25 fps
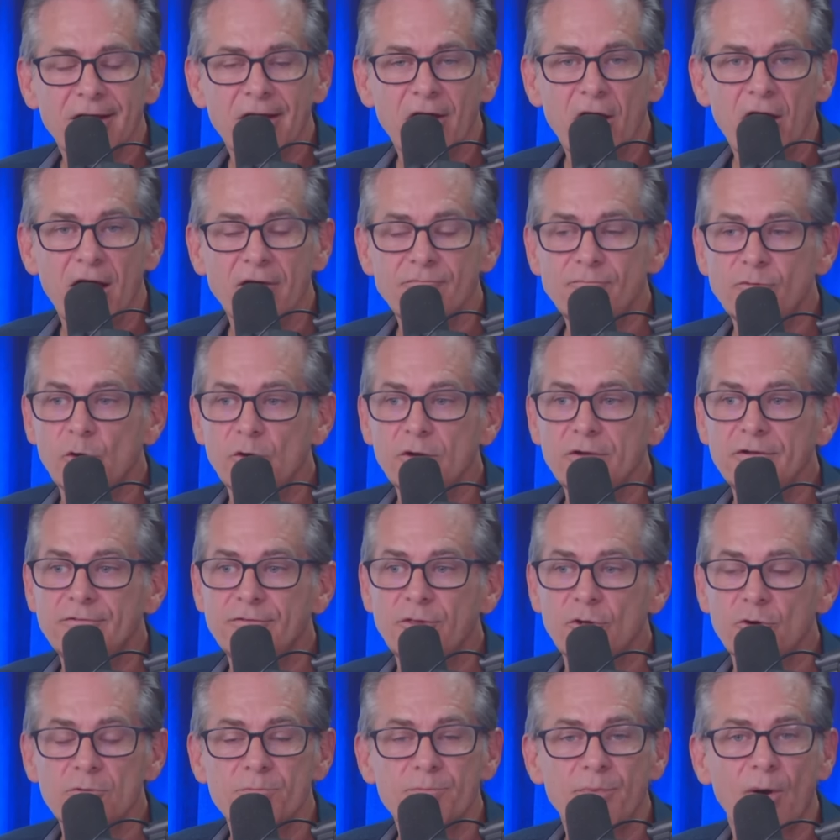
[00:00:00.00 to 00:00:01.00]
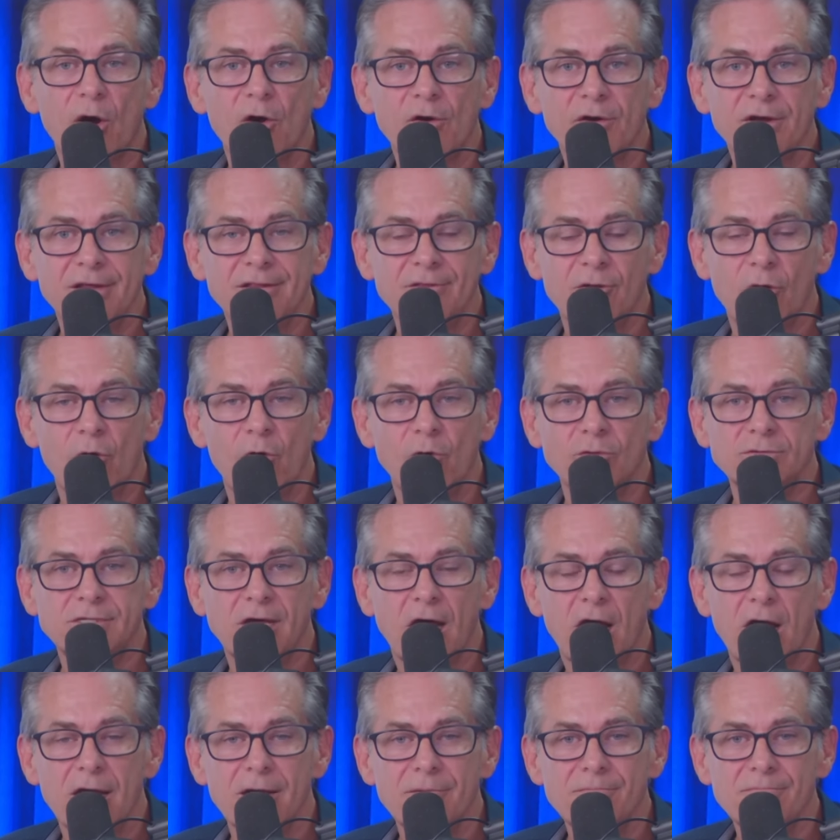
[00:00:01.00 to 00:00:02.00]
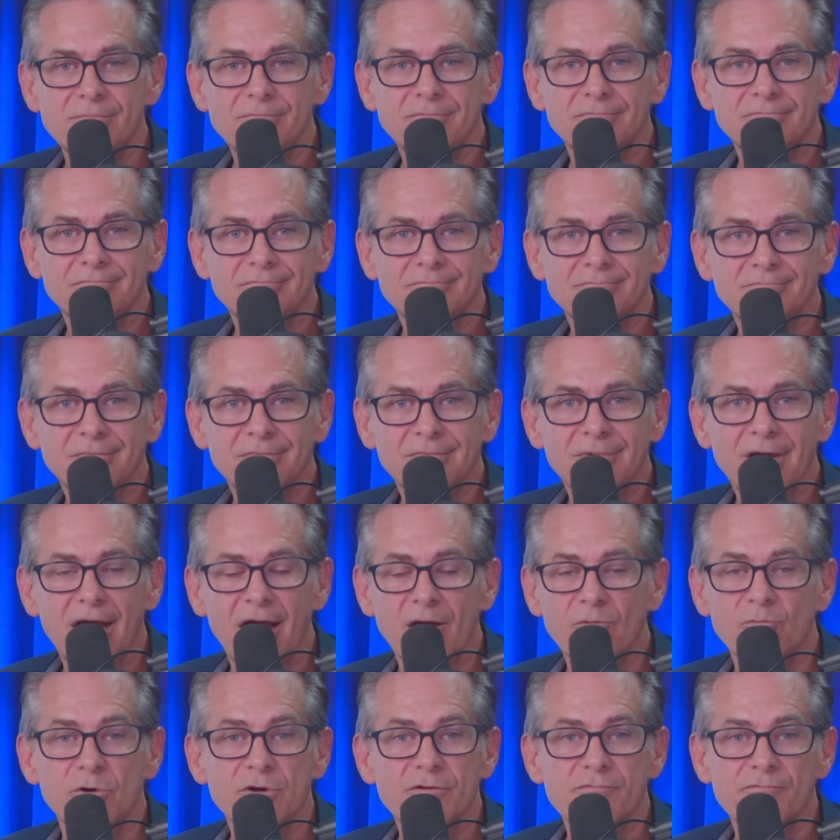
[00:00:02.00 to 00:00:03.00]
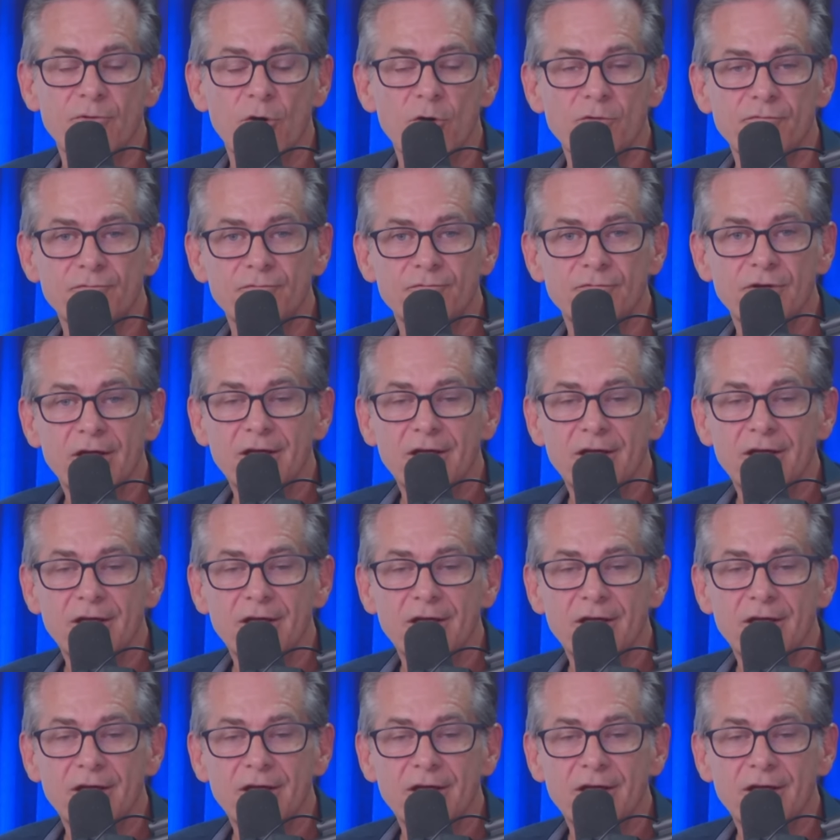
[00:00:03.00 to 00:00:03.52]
I voted third party the whole time. I wouldn't vote.